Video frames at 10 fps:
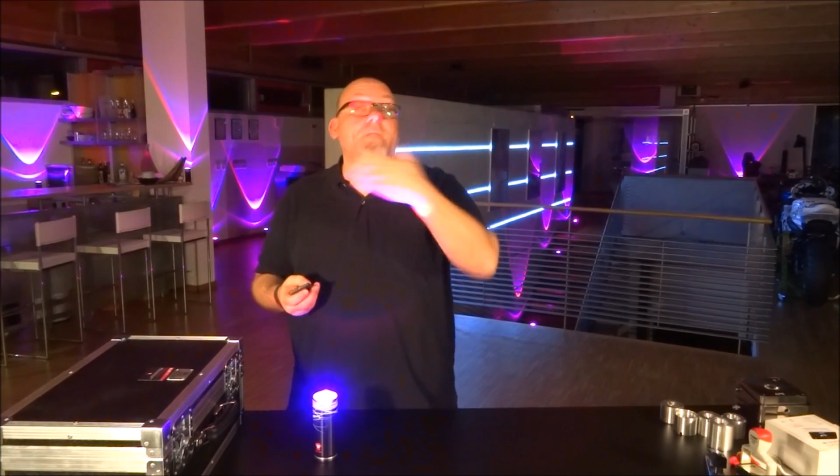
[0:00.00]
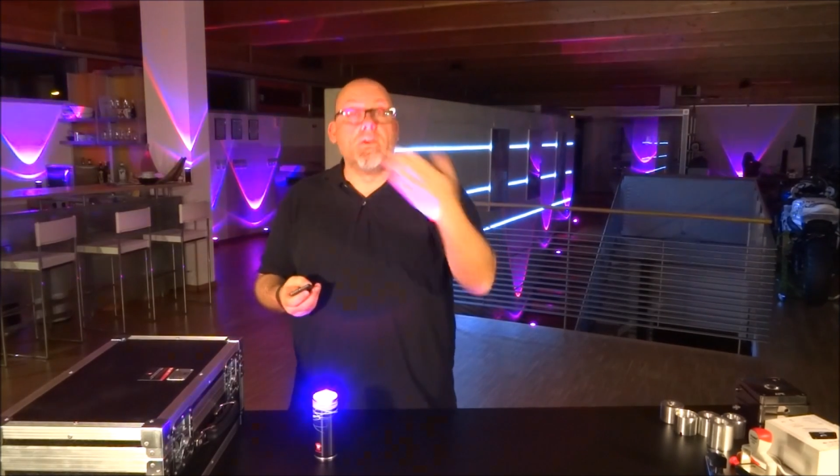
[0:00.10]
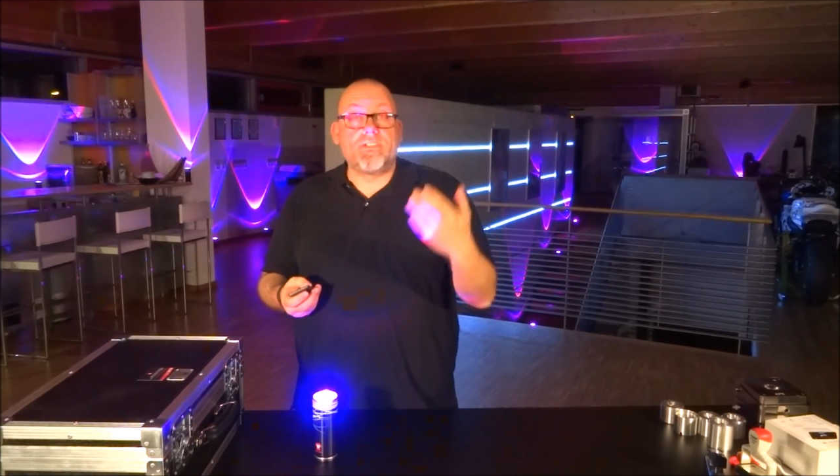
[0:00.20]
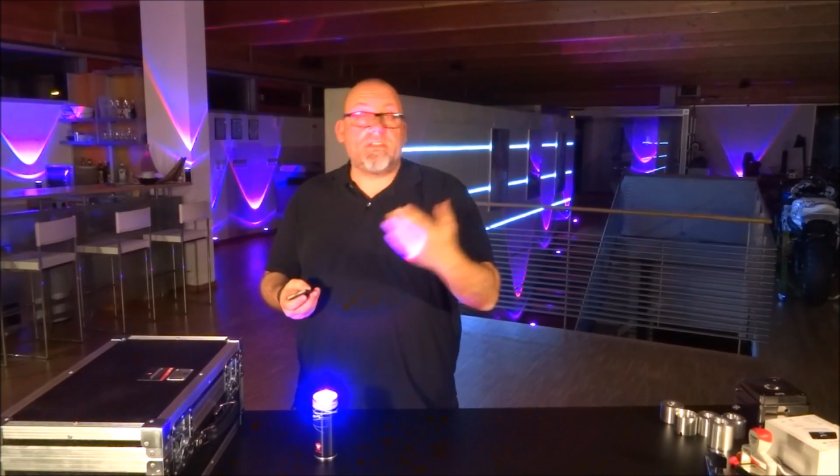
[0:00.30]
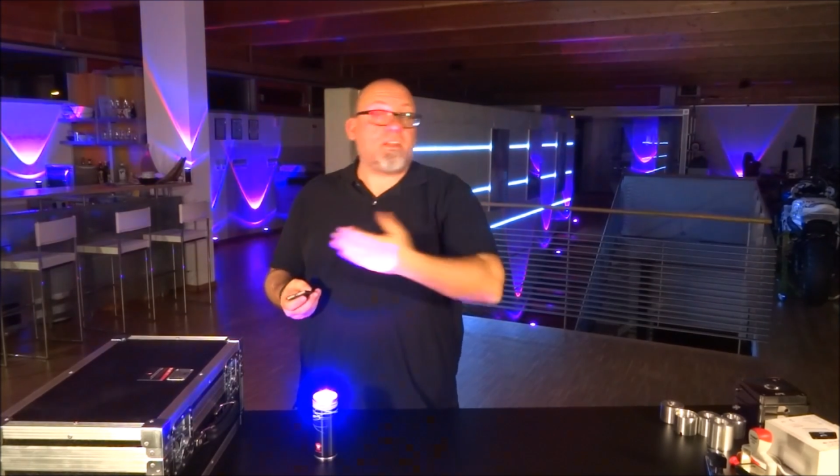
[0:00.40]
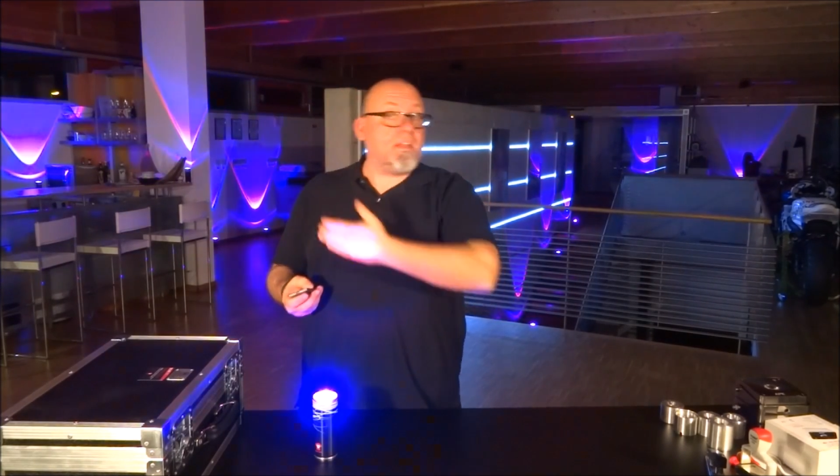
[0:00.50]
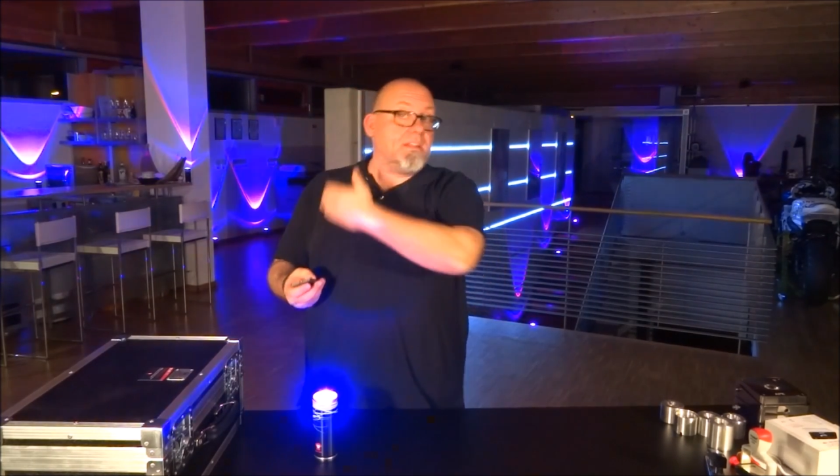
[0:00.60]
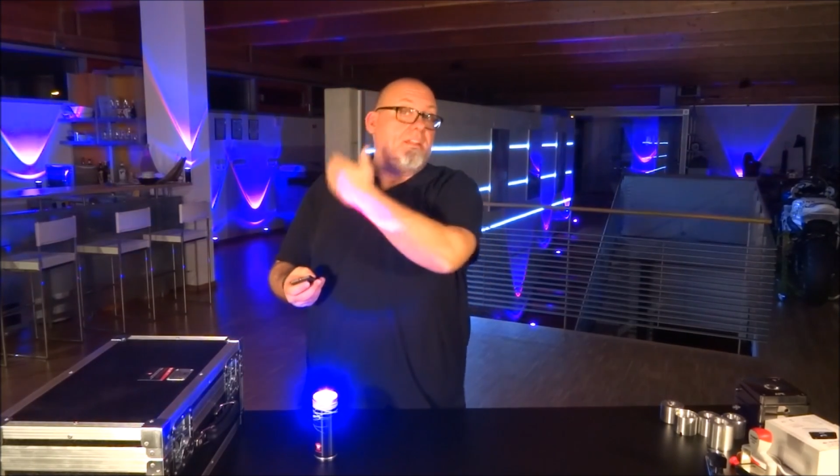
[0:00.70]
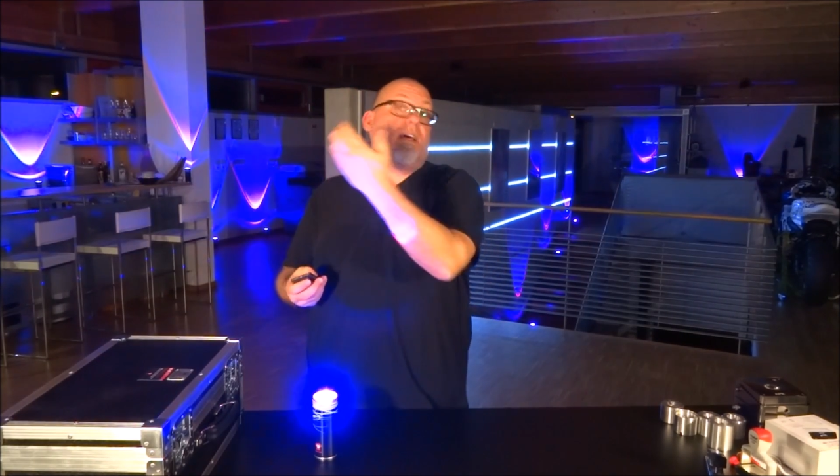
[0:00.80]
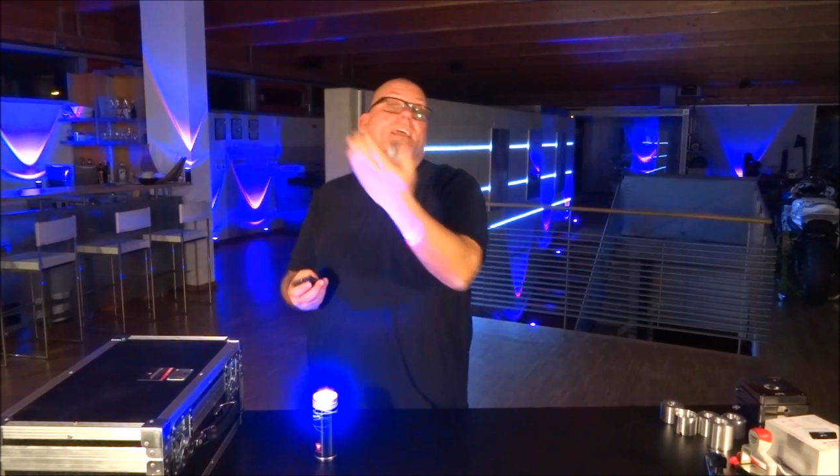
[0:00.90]
music
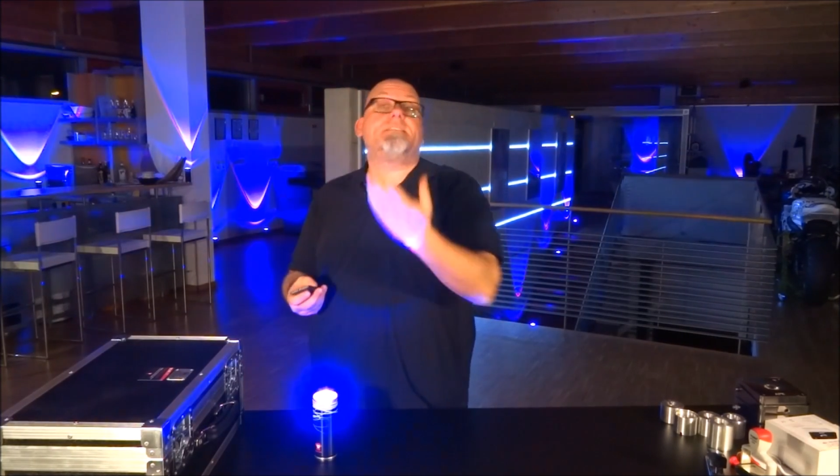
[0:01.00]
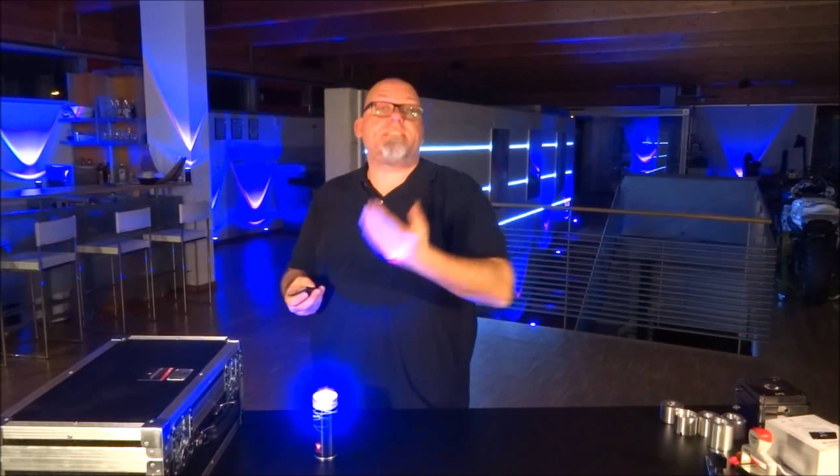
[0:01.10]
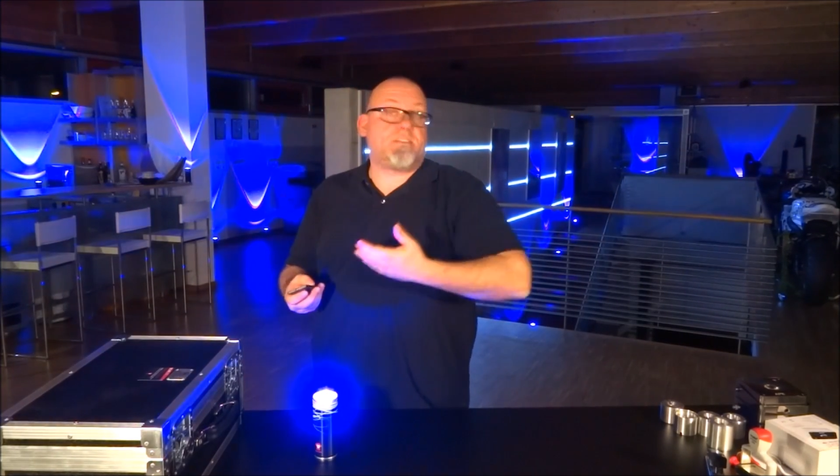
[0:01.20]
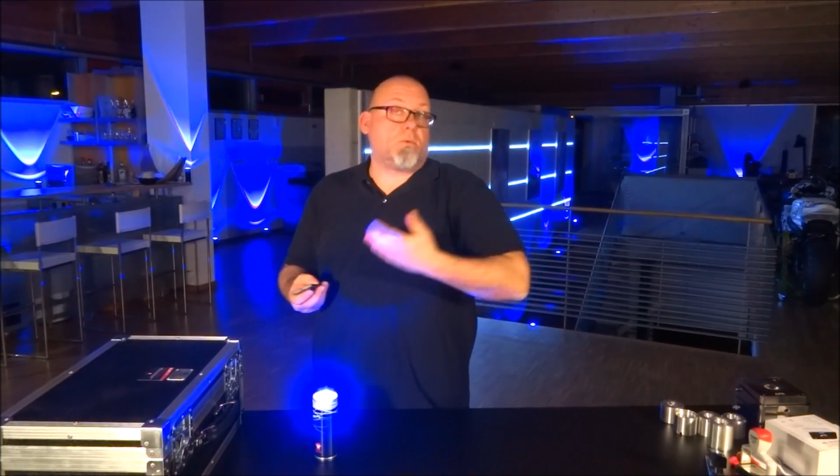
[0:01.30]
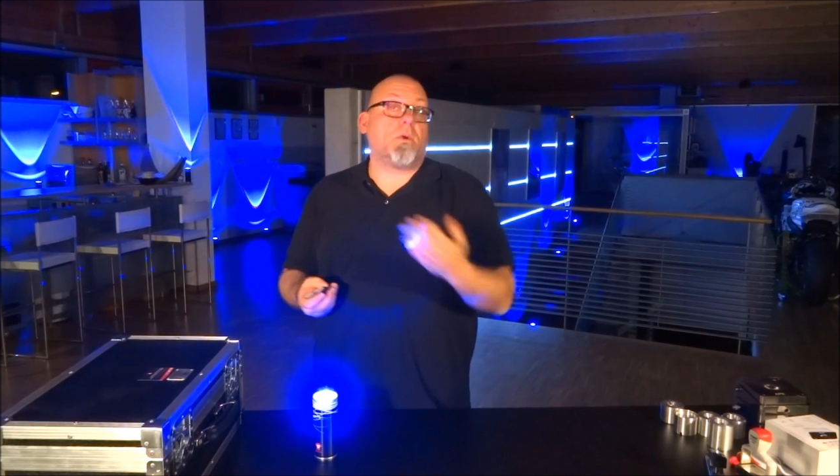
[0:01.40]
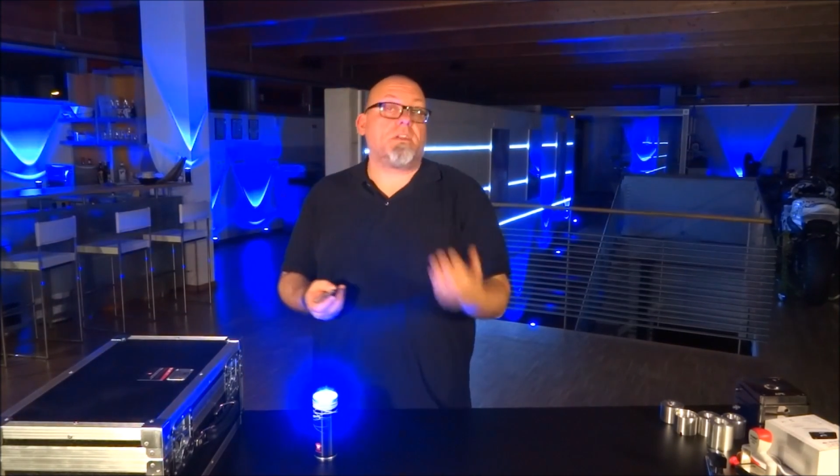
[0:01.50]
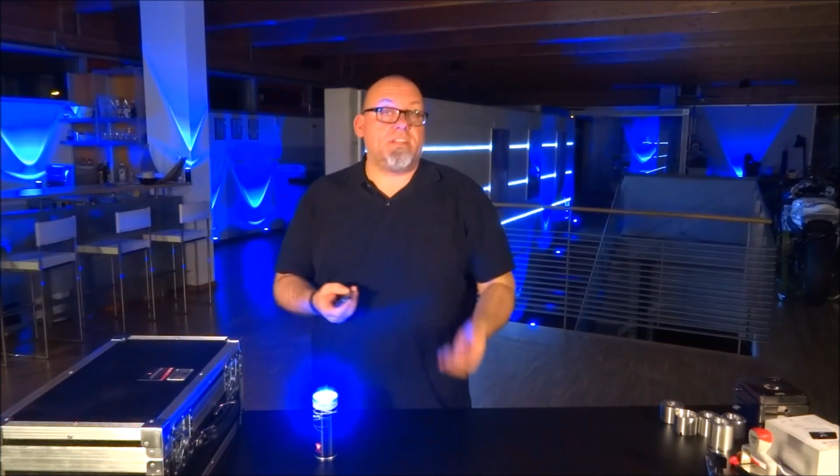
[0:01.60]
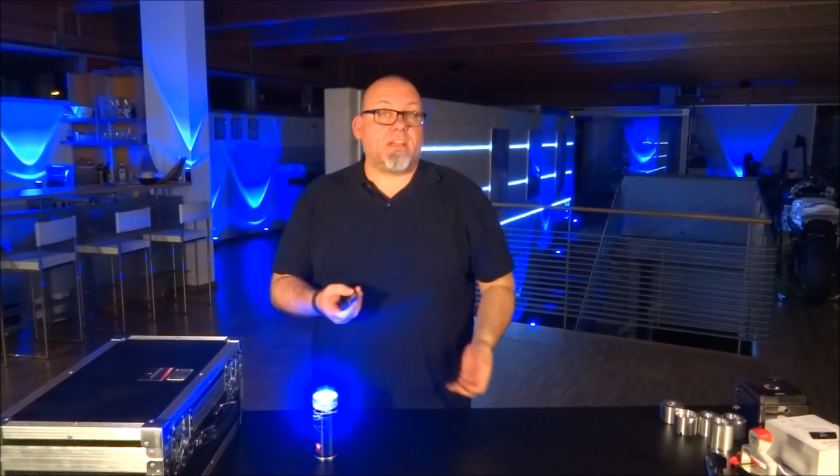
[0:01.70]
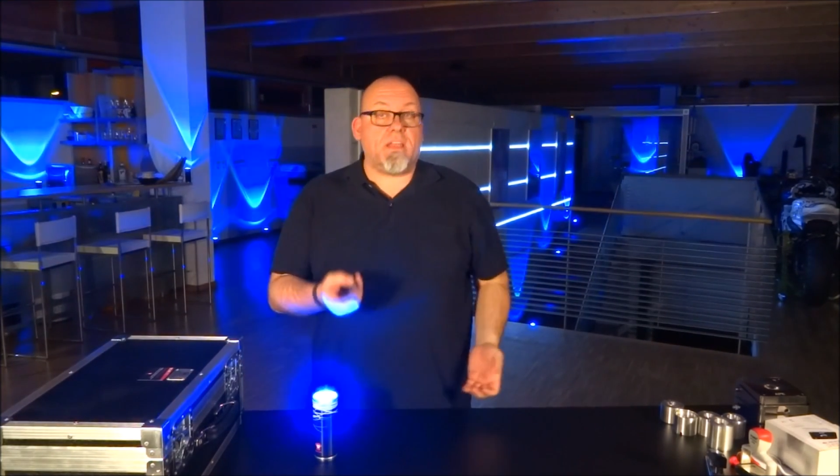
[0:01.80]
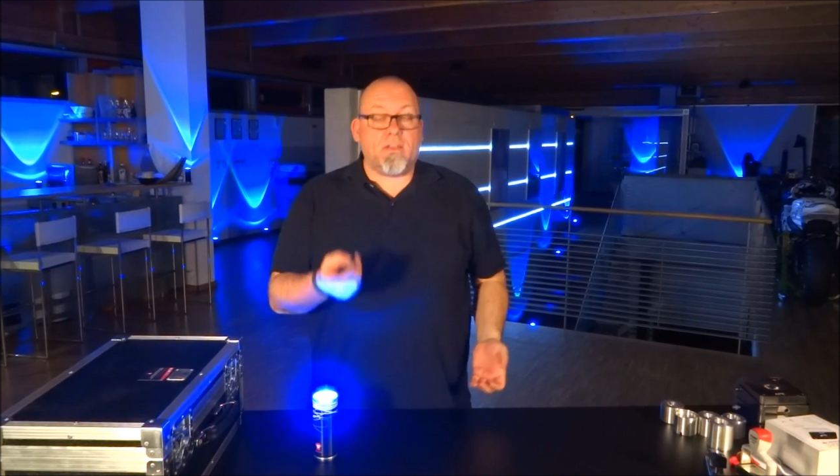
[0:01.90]
and the lights to work
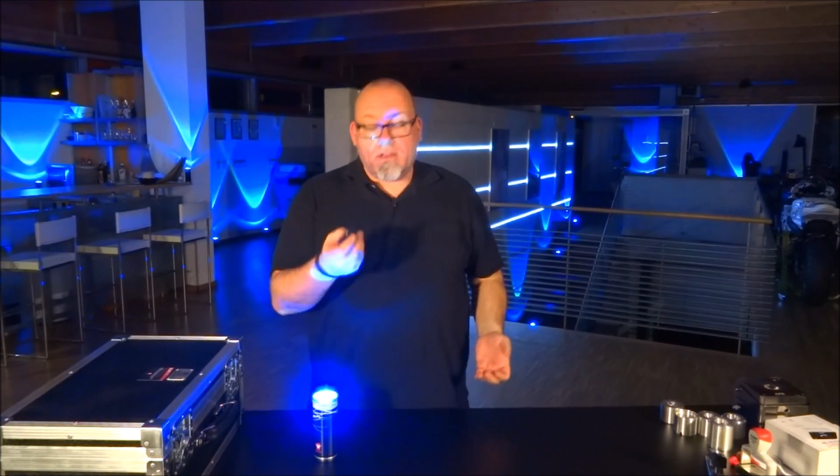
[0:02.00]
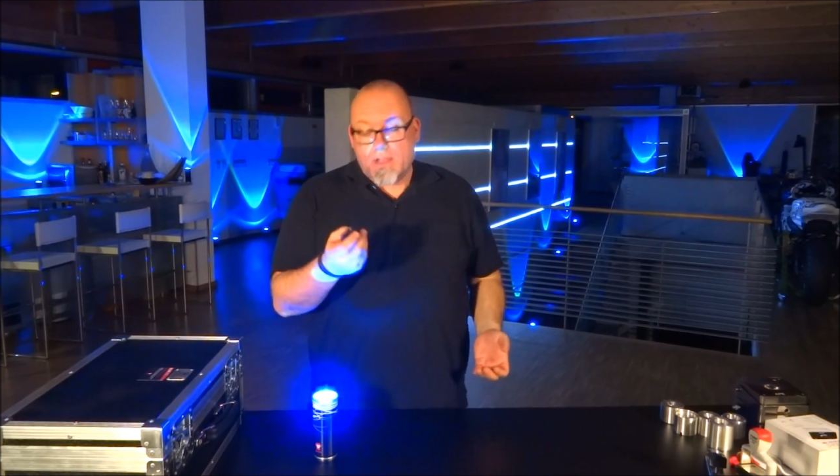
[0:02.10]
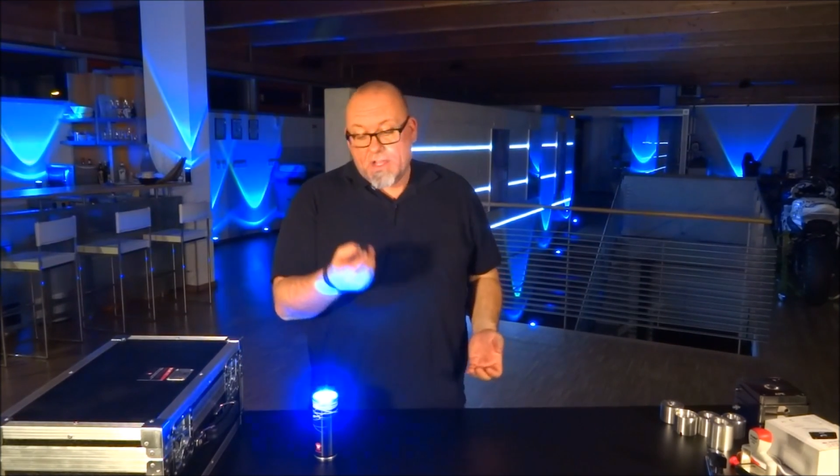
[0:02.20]
together,